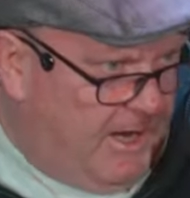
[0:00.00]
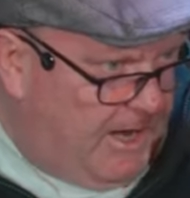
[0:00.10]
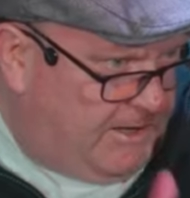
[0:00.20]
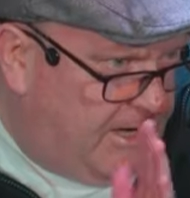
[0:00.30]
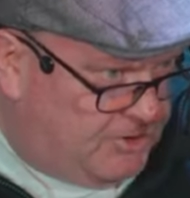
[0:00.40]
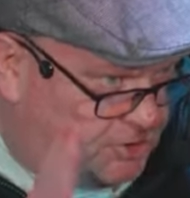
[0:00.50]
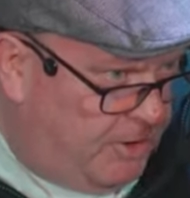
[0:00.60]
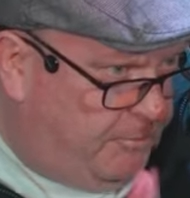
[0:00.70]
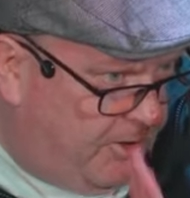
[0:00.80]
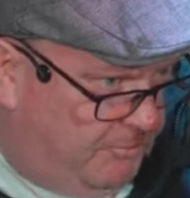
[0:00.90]
I get
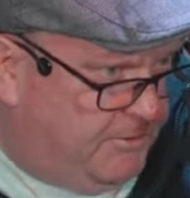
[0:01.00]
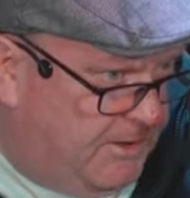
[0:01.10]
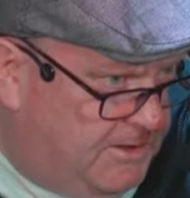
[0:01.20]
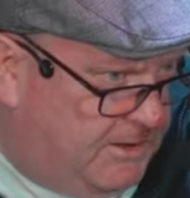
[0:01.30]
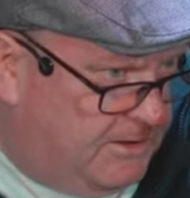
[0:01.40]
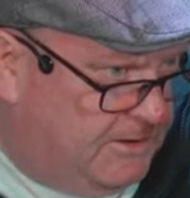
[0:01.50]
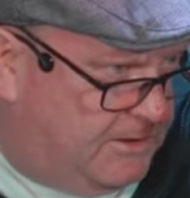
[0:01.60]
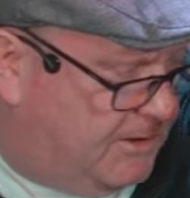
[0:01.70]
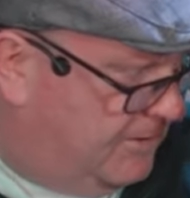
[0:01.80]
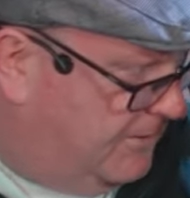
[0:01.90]
chub rubbed, don't you?
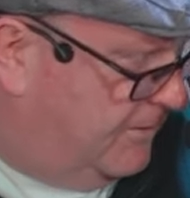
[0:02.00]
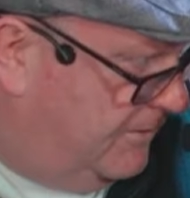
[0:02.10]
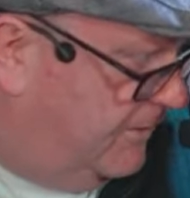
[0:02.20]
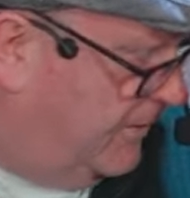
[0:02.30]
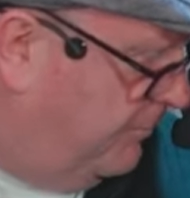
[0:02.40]
You get you you.